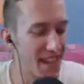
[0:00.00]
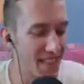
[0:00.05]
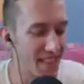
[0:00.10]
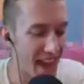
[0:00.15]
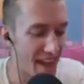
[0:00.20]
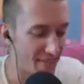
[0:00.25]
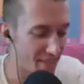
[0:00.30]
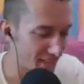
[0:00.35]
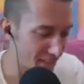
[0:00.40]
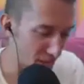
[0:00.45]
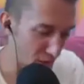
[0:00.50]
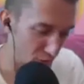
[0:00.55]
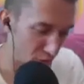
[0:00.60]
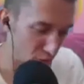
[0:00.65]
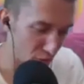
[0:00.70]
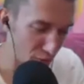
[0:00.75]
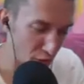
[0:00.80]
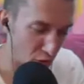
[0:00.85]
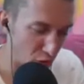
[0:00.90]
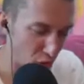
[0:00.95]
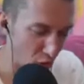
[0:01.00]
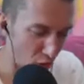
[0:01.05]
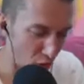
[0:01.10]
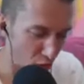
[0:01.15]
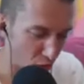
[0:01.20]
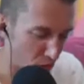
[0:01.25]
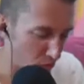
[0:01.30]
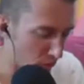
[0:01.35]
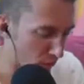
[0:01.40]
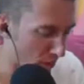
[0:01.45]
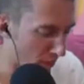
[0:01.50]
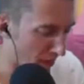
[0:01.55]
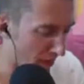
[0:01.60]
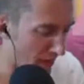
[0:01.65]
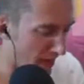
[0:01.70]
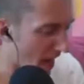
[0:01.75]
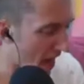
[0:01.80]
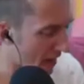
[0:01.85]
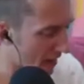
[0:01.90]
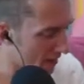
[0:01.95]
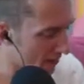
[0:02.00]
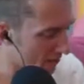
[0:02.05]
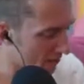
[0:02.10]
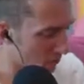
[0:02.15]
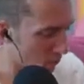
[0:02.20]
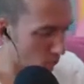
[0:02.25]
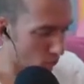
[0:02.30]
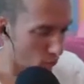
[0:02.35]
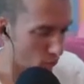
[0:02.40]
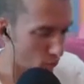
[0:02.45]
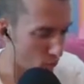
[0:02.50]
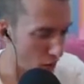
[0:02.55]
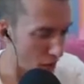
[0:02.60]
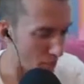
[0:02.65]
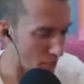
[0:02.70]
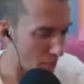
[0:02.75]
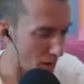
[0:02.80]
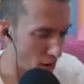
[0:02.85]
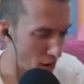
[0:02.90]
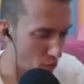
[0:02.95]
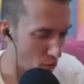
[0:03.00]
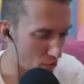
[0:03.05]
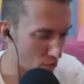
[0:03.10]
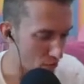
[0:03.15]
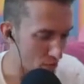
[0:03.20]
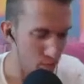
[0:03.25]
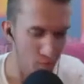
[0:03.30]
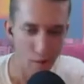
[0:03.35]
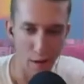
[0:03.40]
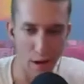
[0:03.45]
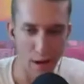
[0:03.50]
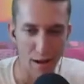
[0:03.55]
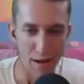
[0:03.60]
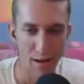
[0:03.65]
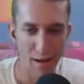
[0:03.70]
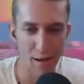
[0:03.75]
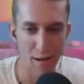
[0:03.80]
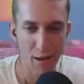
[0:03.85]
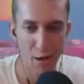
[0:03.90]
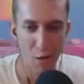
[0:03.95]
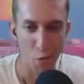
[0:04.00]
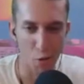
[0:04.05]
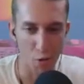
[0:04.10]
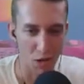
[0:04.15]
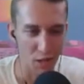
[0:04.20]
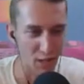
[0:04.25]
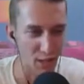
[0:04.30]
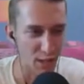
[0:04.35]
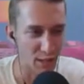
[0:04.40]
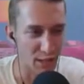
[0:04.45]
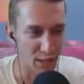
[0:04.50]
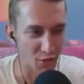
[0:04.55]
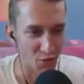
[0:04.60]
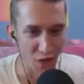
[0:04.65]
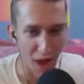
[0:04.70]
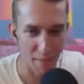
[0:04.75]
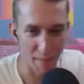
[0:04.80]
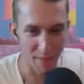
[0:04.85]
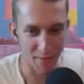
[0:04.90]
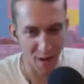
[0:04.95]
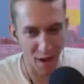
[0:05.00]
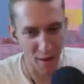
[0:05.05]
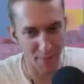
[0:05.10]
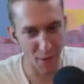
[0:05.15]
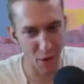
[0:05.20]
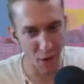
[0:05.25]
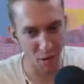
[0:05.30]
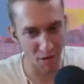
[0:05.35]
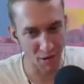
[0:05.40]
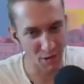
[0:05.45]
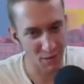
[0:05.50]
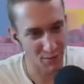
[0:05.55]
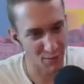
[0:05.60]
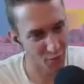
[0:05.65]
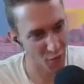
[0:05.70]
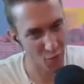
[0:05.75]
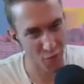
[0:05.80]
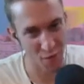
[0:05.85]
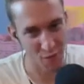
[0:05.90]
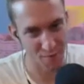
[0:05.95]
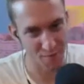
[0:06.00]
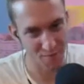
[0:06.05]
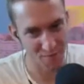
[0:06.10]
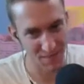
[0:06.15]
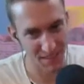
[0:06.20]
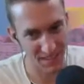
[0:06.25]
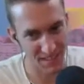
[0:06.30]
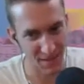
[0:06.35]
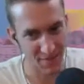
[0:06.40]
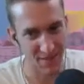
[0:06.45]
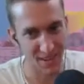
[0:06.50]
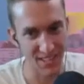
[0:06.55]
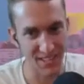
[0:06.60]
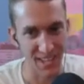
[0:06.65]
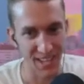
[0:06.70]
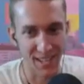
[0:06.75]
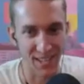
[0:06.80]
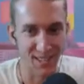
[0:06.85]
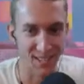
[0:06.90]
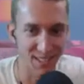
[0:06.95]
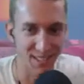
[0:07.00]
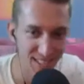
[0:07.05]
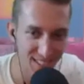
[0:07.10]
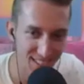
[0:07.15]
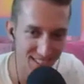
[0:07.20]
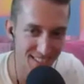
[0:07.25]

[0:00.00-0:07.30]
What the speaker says: of that, I think that there's a few songs where I think Got It or On My Own, where it's like these rapid fire bars for 70 seconds.